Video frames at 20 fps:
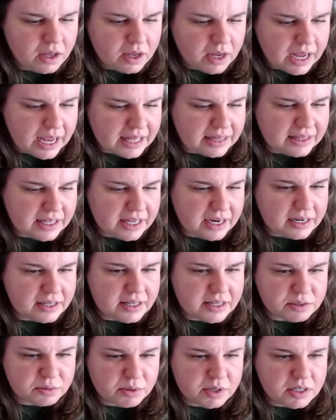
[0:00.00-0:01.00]
And then
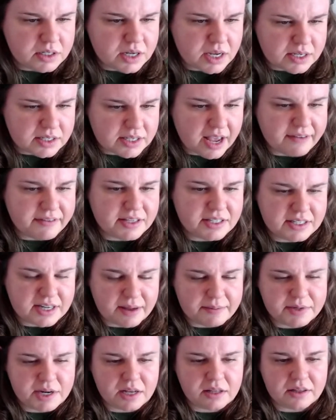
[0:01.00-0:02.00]
this one does have a
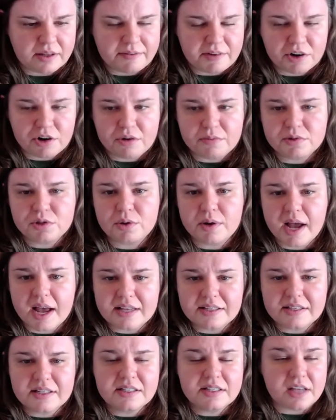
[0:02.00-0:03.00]
step down living room. So it
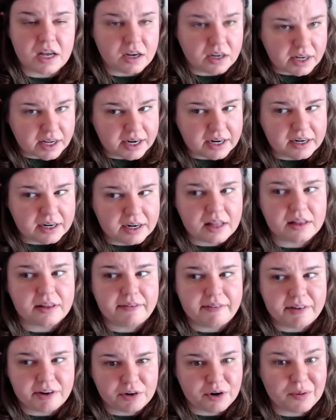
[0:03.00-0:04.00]
has a sunken
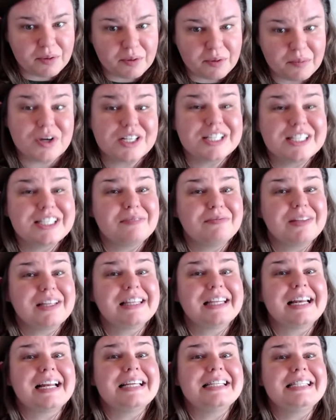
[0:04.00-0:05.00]
living room, which is something
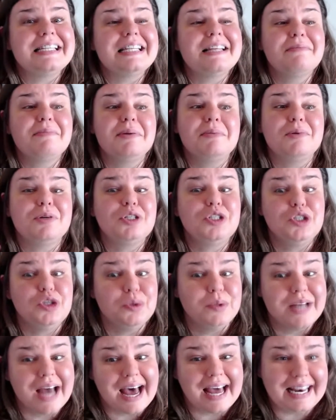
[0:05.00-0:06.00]
that I see that people do
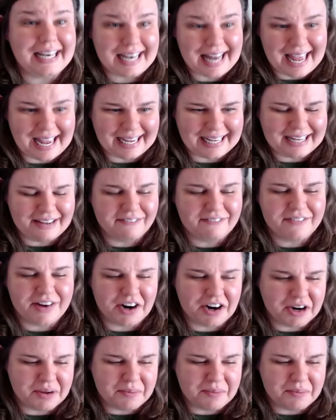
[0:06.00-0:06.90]
not like very